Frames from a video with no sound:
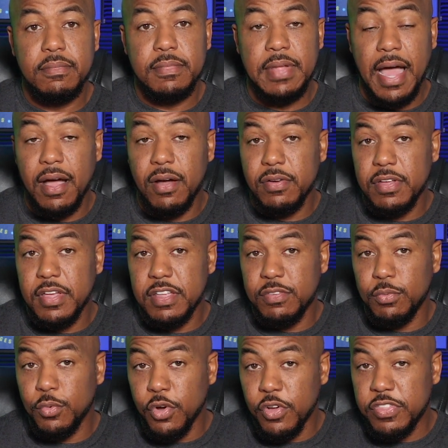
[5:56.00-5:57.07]
Now,
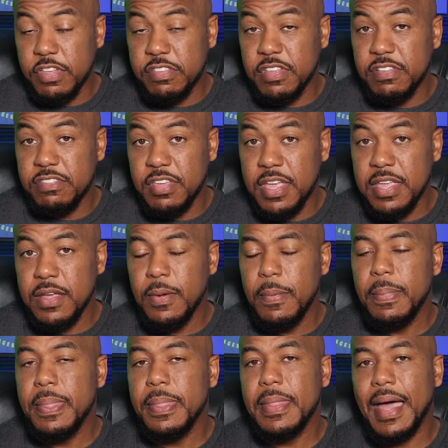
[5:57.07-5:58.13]
will this
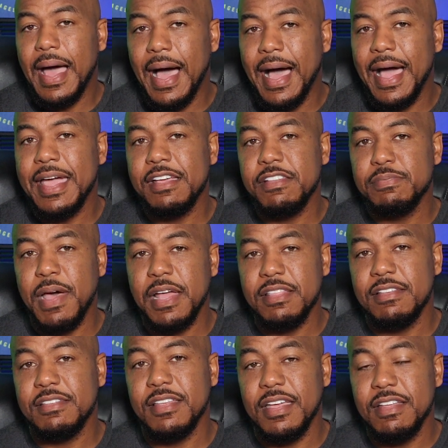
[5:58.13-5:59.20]
continue? I expect
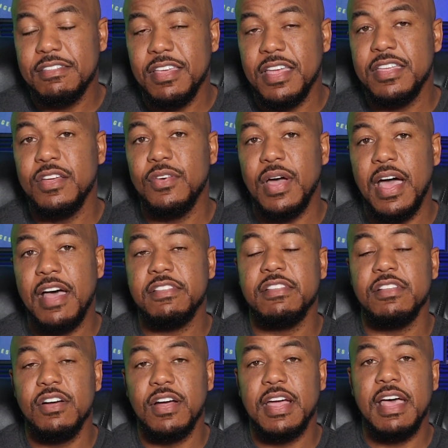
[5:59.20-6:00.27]
this to continue
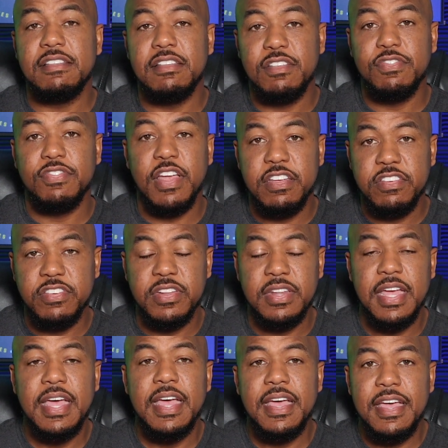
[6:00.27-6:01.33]
as long as
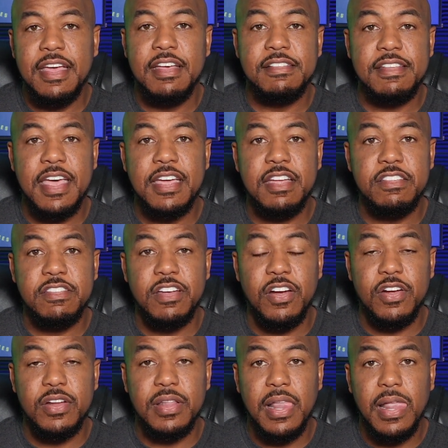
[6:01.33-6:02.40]
inflation is a
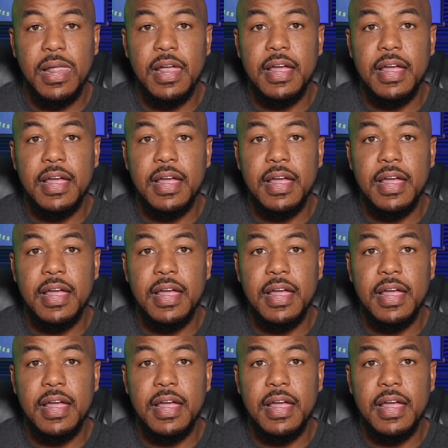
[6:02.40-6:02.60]
concern.